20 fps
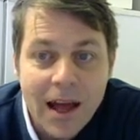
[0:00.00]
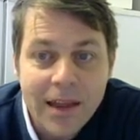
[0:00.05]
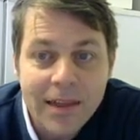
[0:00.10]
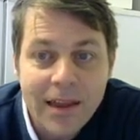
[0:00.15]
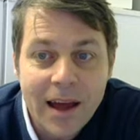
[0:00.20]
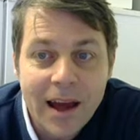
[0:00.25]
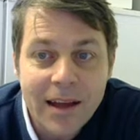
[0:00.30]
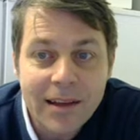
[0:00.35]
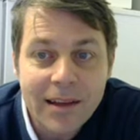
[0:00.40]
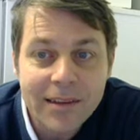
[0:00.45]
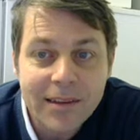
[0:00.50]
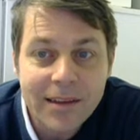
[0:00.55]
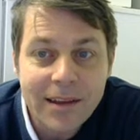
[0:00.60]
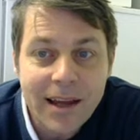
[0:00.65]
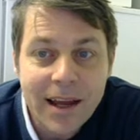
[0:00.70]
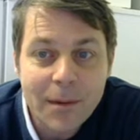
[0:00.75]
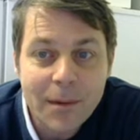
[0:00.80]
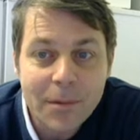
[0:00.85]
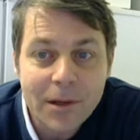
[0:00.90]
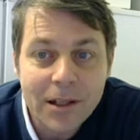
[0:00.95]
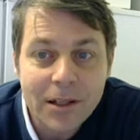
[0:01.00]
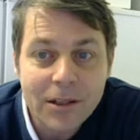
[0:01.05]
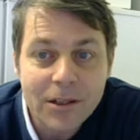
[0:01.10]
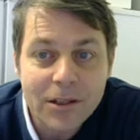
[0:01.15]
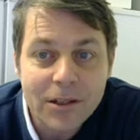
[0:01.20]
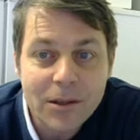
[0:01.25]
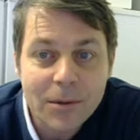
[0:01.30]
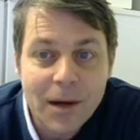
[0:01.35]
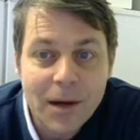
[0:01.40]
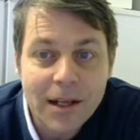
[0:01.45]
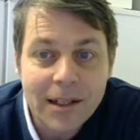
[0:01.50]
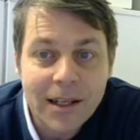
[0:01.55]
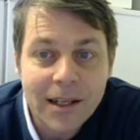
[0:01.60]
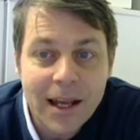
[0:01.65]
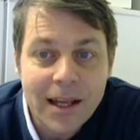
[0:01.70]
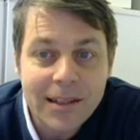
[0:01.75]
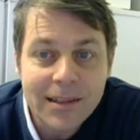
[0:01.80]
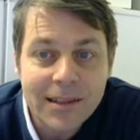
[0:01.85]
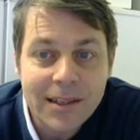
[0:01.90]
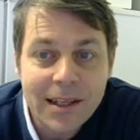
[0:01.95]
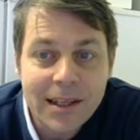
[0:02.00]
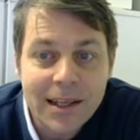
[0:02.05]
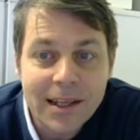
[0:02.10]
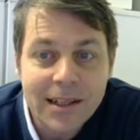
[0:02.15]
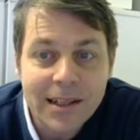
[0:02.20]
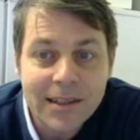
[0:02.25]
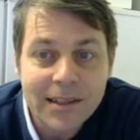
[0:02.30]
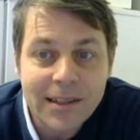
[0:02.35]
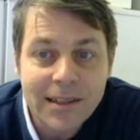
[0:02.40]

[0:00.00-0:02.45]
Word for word: and that is enabling two AND gates here